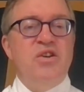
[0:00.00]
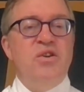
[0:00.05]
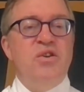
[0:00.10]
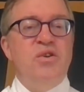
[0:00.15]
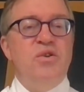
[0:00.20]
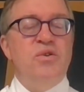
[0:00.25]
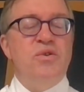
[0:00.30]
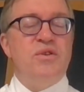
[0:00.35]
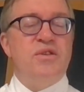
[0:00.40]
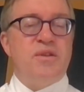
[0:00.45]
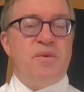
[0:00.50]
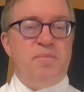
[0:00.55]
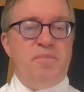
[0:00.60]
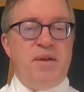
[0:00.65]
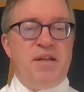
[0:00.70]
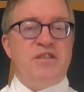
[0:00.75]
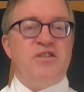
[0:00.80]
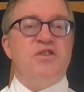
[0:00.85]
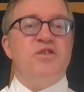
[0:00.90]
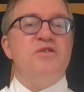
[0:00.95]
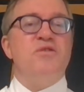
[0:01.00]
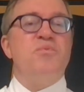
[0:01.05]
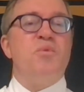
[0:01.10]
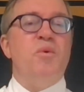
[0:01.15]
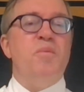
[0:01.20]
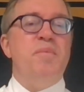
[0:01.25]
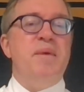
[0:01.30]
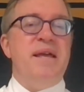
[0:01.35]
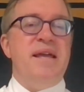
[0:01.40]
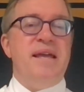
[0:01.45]
whose pictures will
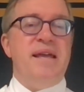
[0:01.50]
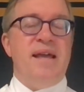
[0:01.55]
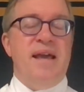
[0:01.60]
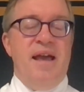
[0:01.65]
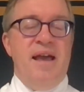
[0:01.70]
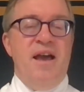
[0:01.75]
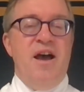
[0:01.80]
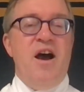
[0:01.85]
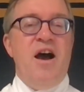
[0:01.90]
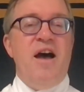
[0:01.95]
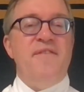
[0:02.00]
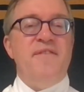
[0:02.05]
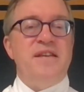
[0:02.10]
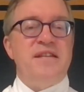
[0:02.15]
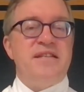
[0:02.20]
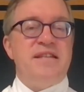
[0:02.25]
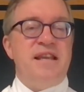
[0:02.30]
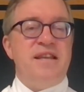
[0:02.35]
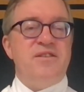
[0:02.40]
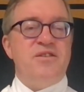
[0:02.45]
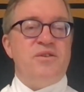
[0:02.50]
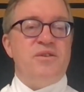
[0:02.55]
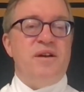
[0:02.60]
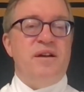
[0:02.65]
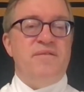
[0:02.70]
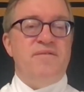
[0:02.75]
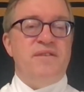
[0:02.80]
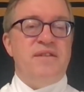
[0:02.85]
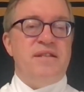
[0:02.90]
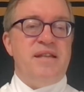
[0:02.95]
be on the center
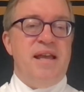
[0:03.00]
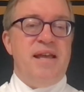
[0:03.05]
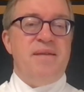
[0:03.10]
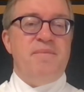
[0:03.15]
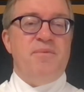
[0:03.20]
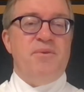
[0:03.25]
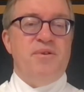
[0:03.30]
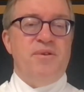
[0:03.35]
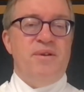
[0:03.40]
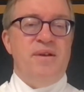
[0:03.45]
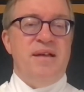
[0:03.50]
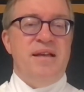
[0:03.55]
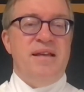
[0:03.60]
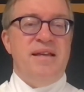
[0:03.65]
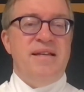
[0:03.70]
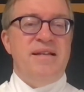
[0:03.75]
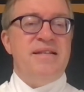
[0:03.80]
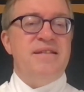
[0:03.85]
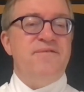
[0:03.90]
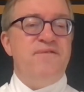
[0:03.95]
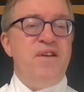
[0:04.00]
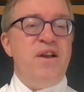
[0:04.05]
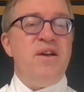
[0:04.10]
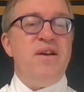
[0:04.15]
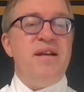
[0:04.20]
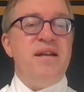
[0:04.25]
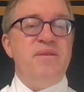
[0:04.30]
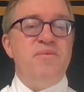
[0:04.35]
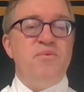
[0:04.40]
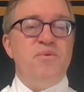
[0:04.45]
of the table, is
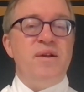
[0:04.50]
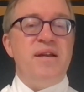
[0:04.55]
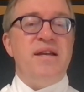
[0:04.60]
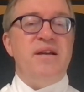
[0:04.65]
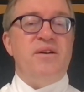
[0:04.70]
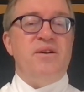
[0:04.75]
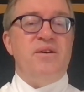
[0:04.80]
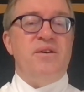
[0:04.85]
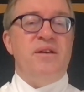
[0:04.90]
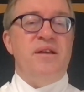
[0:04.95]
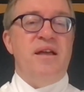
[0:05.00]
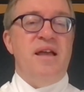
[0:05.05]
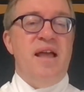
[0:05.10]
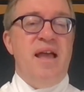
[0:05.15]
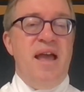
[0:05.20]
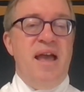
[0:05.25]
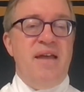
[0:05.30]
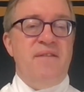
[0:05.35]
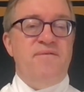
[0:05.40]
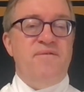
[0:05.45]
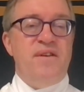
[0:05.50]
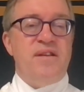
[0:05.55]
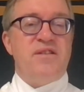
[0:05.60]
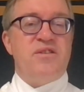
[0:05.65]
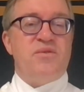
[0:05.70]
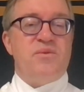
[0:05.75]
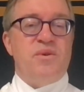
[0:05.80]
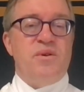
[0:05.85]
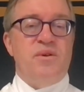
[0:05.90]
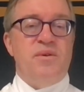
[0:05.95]
very real and
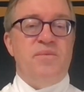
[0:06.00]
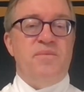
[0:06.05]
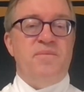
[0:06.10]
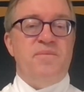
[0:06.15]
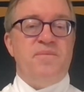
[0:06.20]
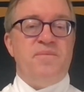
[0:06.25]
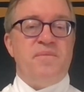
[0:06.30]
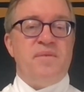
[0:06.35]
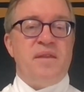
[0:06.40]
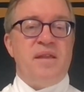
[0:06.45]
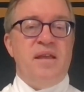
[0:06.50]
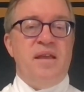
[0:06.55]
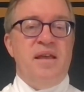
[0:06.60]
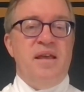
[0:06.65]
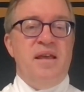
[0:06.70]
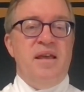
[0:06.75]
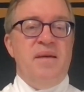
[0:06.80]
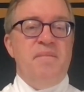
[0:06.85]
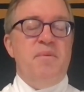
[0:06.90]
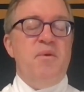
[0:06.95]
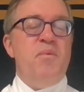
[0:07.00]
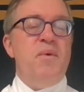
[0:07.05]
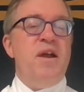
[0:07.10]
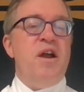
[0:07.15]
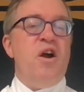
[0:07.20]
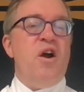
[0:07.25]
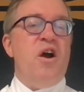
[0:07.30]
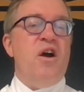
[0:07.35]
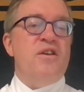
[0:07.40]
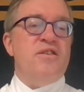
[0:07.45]
visceral. But we
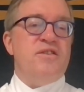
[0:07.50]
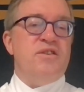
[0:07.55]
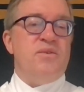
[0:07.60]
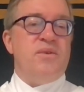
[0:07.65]
are also